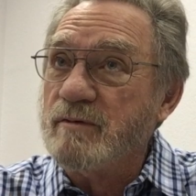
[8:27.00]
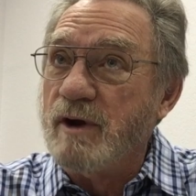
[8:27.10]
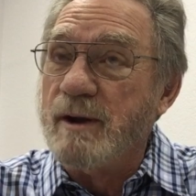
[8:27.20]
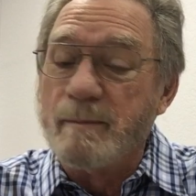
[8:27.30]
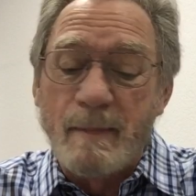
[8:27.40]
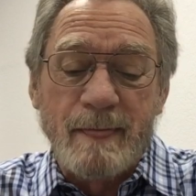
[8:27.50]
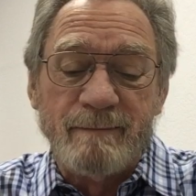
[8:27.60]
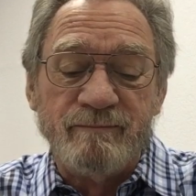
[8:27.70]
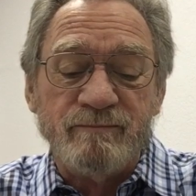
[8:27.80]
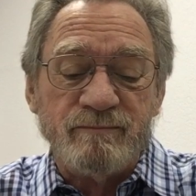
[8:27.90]
Right?
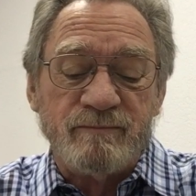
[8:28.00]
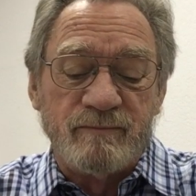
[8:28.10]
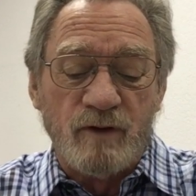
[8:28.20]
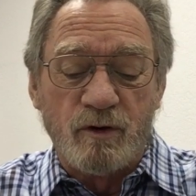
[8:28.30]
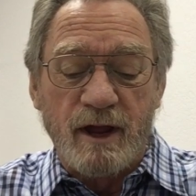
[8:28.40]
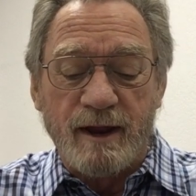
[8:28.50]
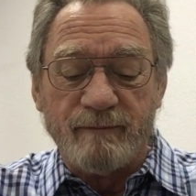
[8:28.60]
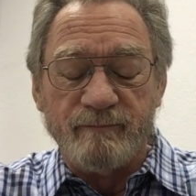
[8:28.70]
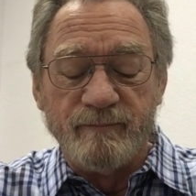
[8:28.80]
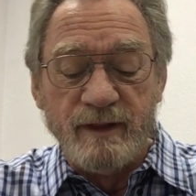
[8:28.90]
Okay.
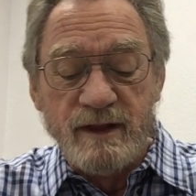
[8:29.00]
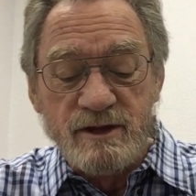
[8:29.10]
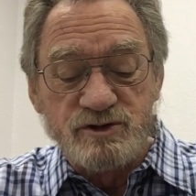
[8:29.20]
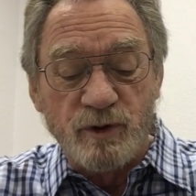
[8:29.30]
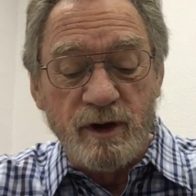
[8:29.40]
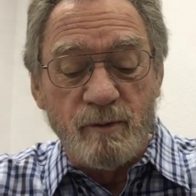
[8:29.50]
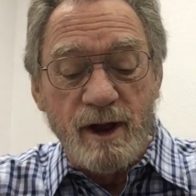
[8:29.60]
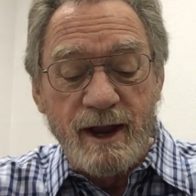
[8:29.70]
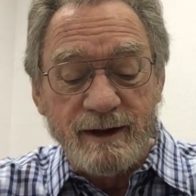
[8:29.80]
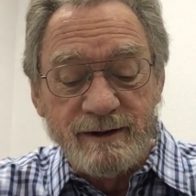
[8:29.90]
So,
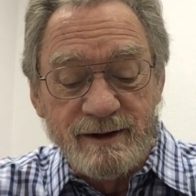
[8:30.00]
anyway,